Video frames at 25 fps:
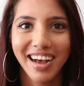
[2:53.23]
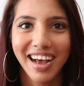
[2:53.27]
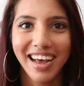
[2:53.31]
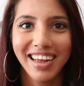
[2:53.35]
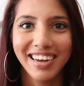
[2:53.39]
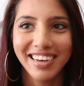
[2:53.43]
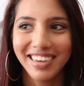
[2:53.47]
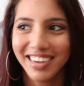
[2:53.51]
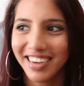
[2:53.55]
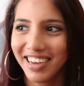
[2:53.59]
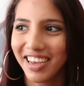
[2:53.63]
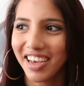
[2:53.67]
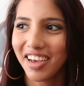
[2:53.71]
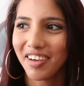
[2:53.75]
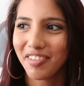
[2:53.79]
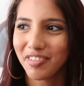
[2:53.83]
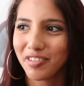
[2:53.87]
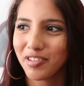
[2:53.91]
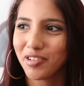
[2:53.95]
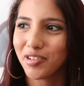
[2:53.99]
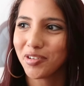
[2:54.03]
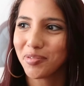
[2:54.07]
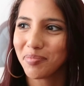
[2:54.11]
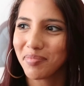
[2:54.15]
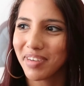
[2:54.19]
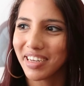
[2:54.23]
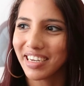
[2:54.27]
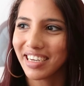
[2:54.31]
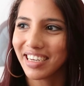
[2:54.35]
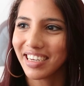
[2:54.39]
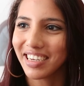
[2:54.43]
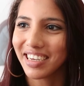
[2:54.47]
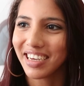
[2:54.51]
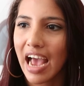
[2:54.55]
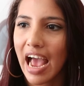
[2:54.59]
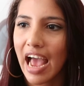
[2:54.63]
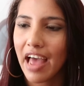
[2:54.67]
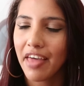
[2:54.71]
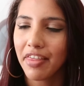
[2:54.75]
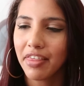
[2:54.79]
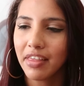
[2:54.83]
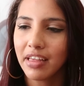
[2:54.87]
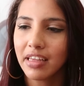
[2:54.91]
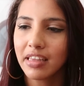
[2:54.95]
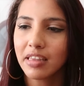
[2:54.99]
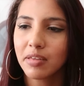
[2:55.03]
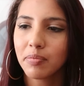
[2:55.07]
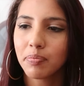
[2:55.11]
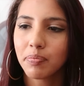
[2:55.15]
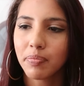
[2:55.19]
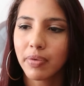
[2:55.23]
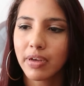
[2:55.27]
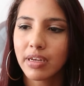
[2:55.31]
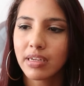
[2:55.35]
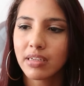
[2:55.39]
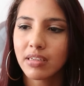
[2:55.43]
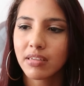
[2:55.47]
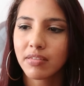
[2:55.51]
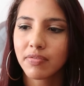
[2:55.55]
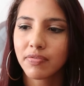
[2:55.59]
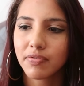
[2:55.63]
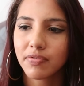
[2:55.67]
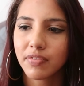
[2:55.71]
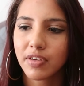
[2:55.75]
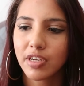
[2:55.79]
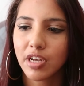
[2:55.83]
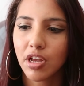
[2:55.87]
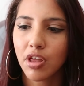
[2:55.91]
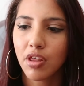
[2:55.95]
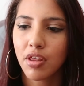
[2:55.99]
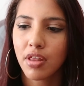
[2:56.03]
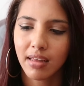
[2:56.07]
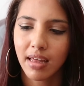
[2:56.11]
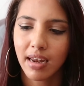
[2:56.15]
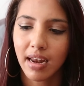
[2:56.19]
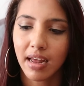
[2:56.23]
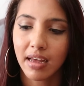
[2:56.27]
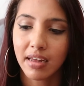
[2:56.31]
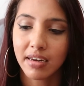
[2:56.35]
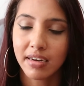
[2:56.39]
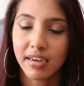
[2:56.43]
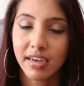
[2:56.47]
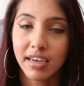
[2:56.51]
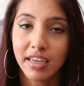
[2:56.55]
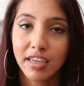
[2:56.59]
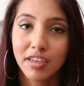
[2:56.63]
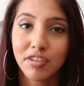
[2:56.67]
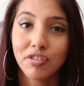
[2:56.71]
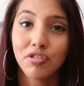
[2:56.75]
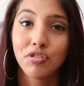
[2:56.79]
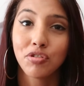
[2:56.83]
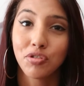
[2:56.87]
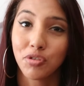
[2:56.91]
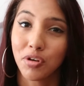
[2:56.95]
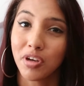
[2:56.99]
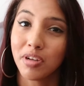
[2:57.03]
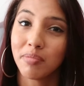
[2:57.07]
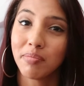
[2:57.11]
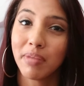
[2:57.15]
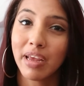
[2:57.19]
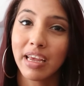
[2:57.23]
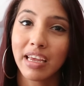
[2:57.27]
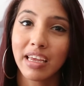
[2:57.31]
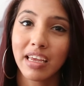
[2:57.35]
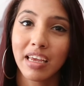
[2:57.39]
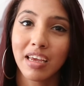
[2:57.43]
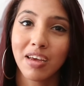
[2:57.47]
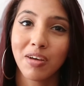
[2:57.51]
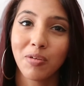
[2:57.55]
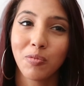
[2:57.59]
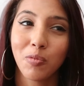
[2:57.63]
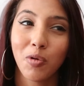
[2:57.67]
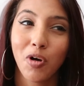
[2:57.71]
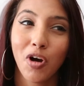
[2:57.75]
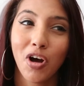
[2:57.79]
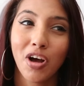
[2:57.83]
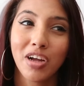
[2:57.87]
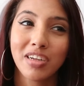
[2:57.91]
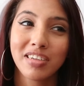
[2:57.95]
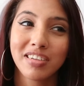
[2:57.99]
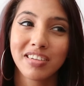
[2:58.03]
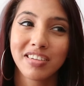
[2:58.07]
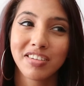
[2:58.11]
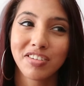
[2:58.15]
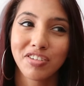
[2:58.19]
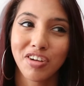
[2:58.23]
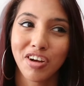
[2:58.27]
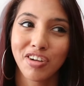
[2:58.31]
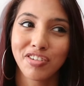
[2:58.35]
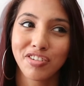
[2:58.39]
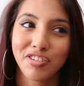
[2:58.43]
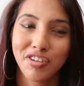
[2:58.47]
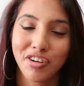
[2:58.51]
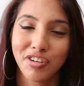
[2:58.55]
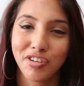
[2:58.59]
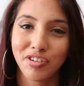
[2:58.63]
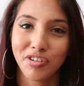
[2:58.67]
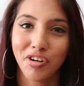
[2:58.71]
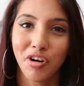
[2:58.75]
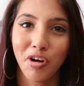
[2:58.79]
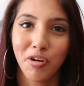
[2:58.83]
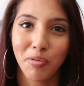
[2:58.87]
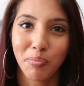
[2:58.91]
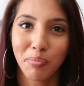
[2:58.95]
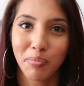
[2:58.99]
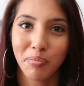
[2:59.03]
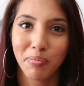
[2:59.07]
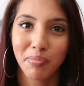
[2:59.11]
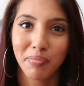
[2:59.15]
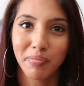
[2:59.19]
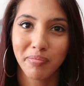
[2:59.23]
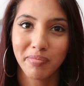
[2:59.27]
I really have too many. I think the best video that I really enjoyed making was Songs Gone Wrong